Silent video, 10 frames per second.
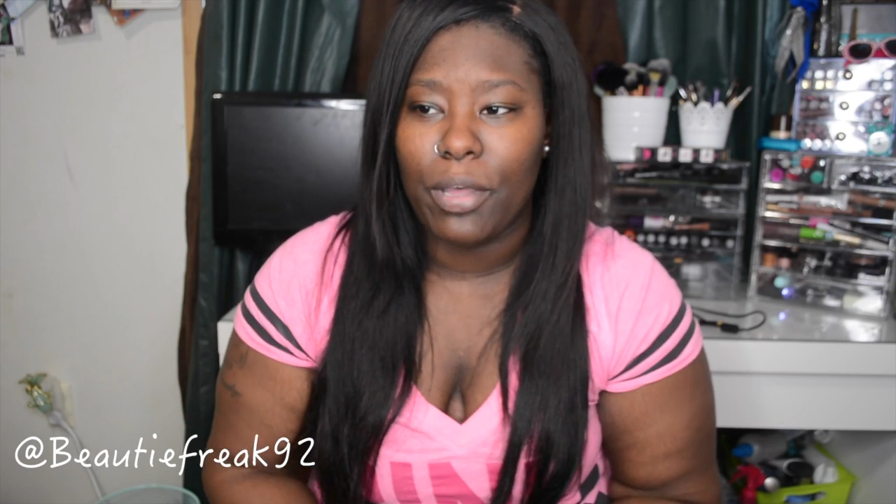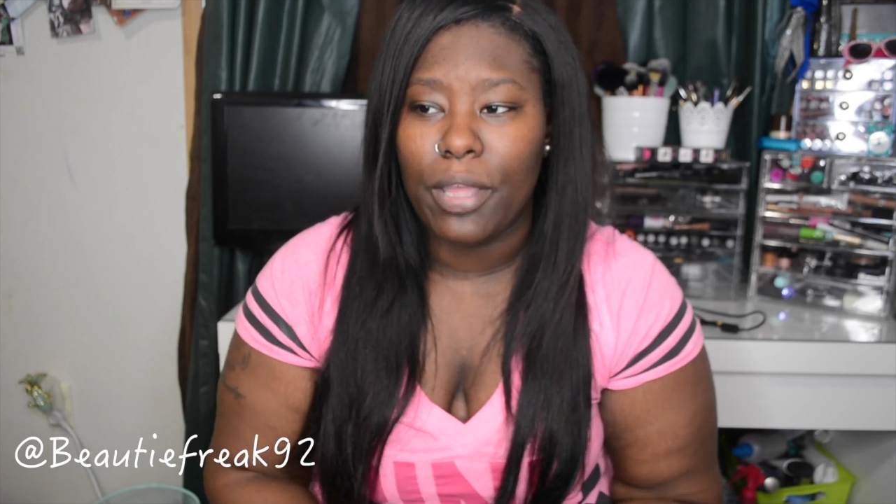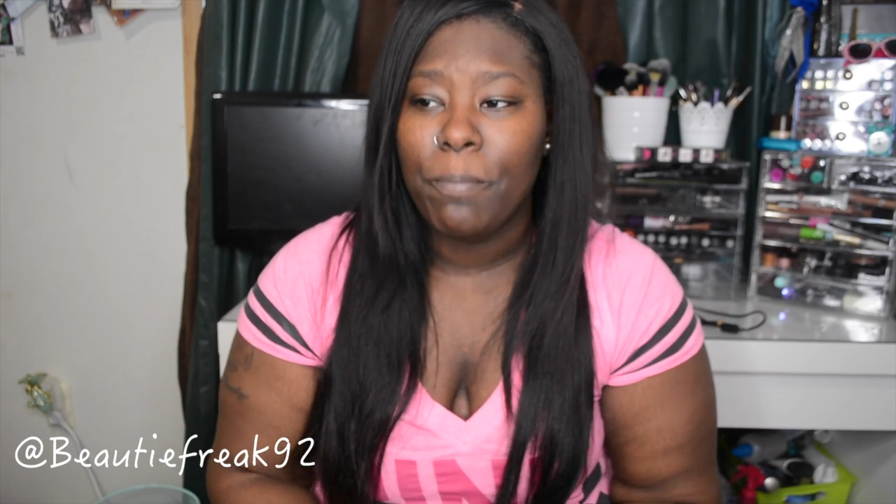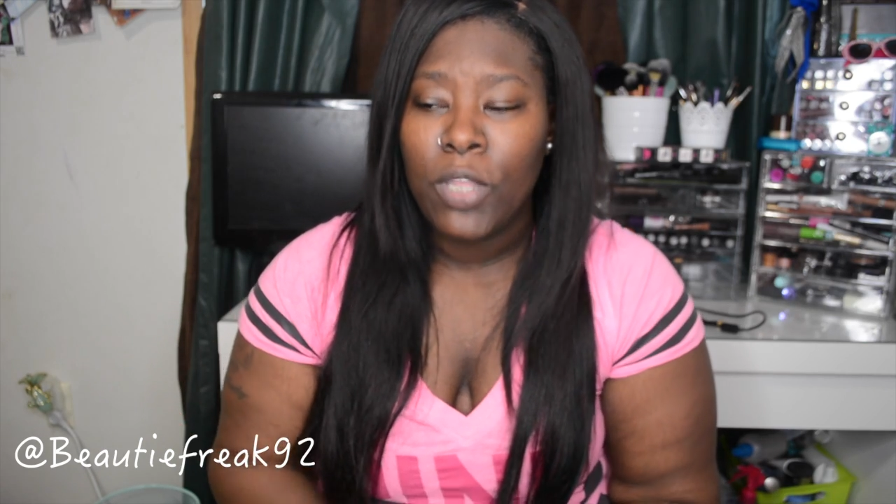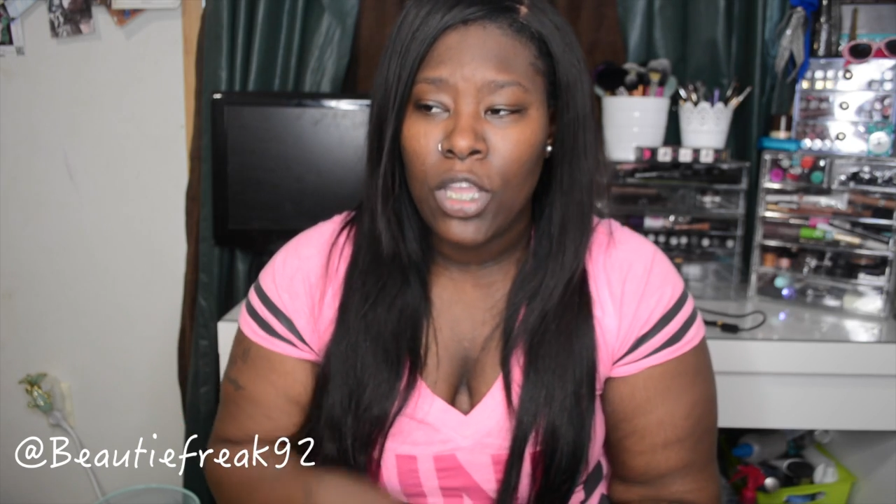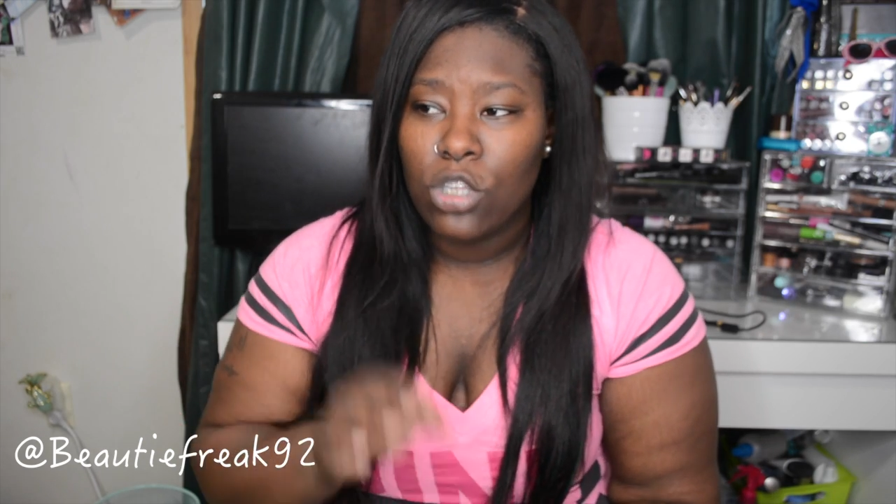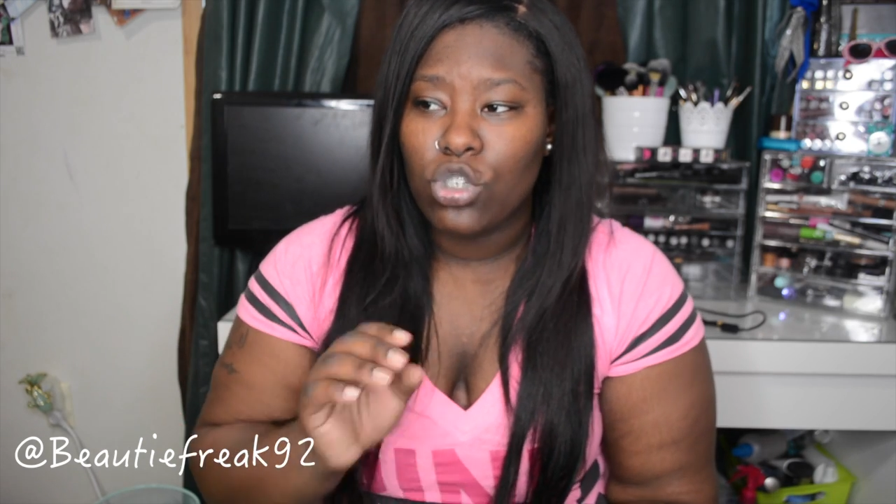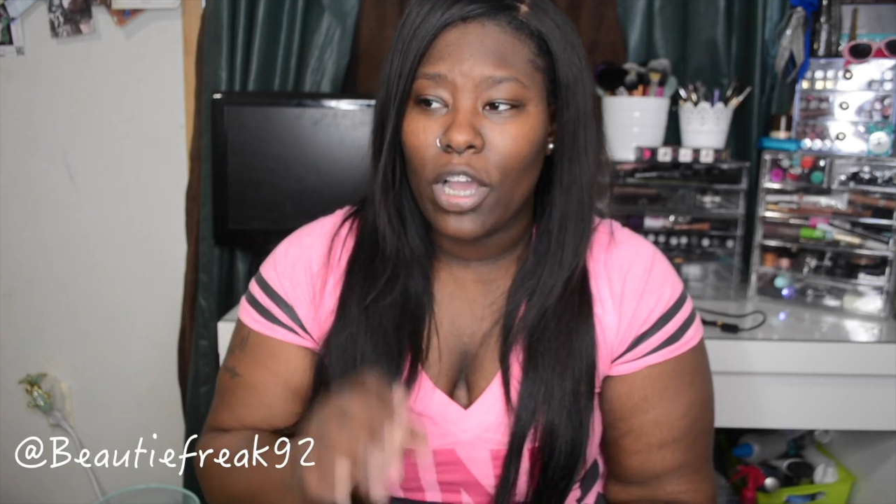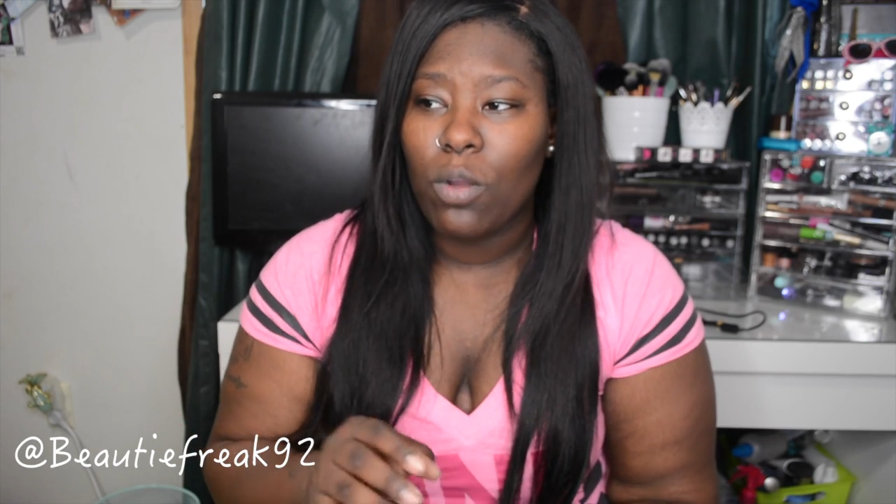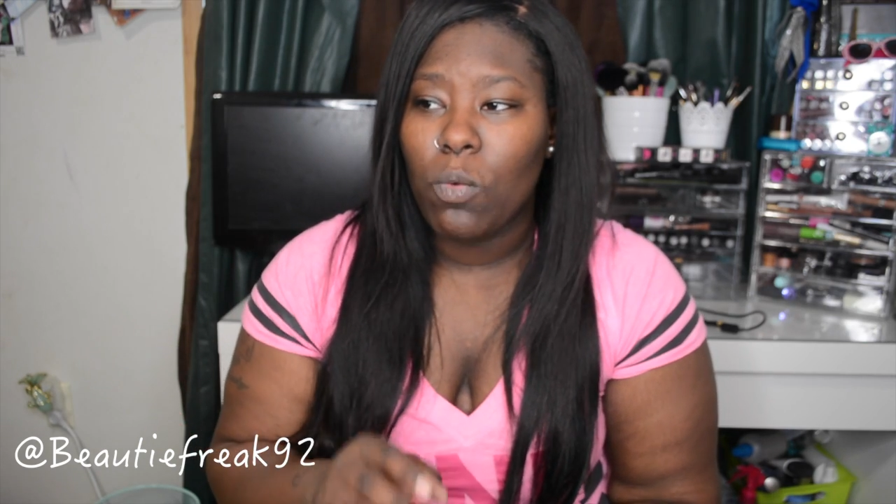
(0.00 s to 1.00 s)
But
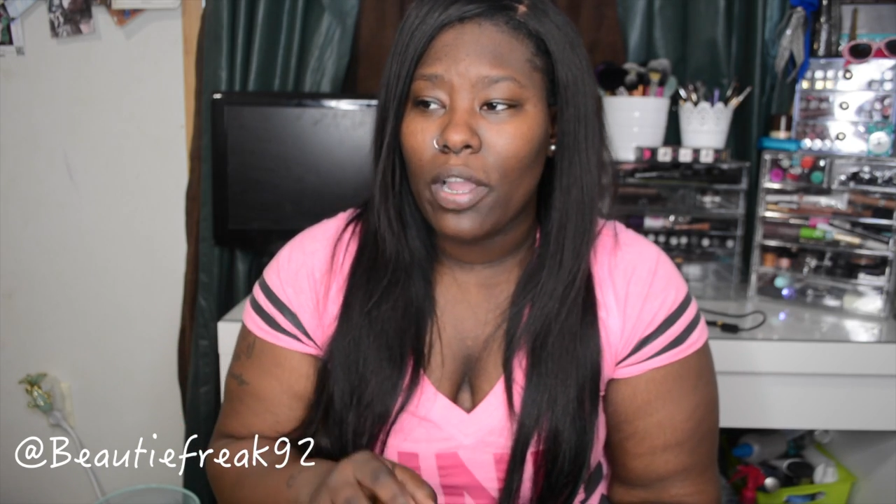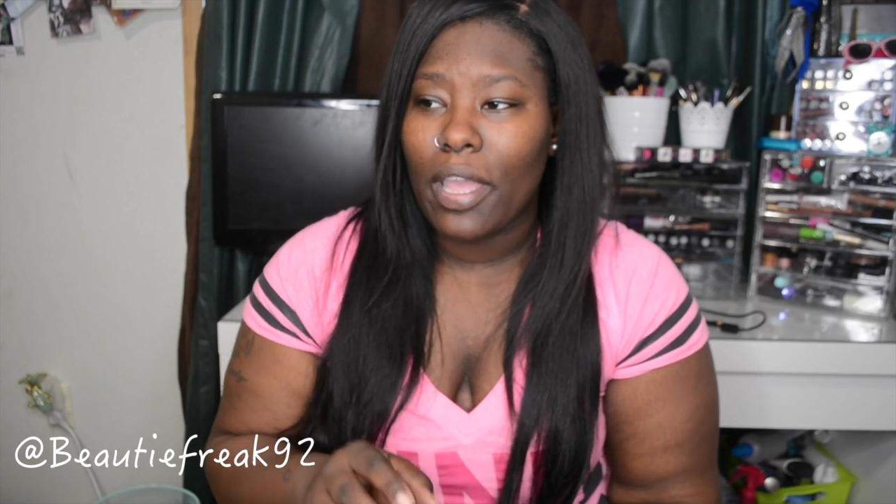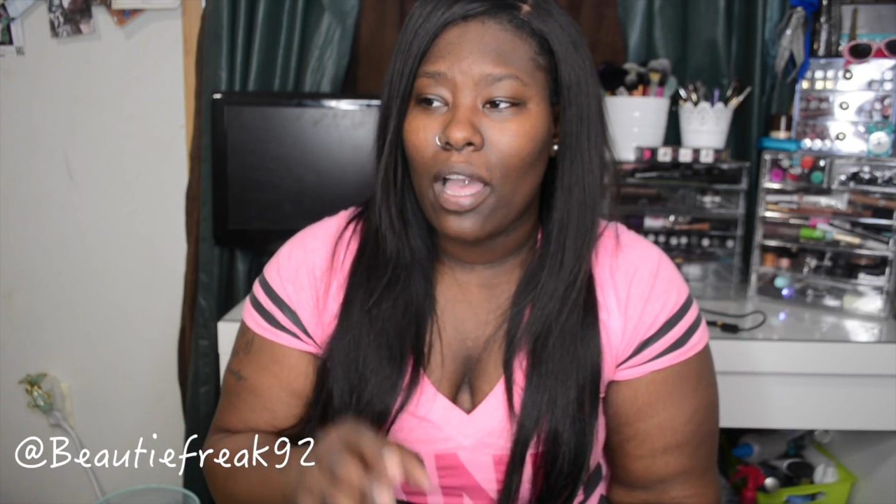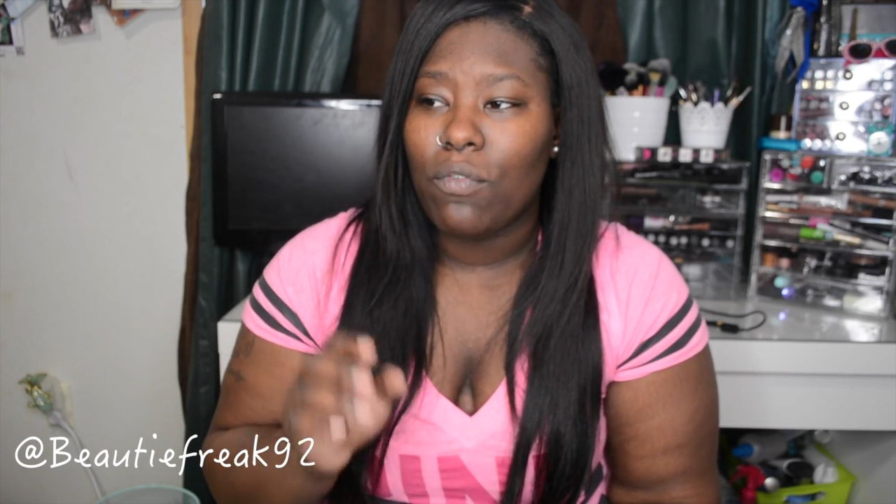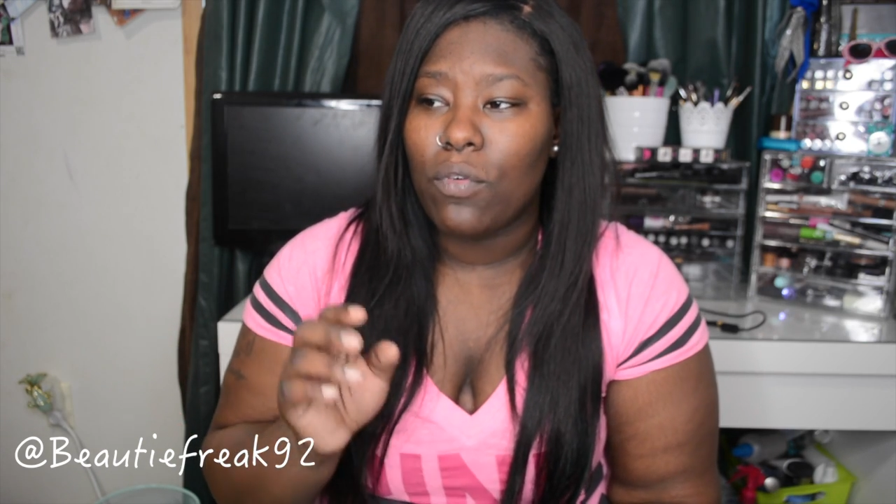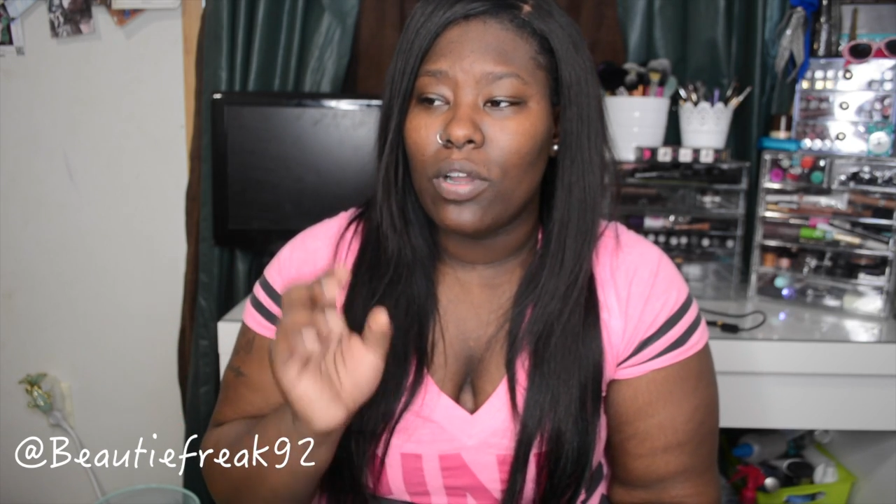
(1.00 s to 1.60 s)
try to work out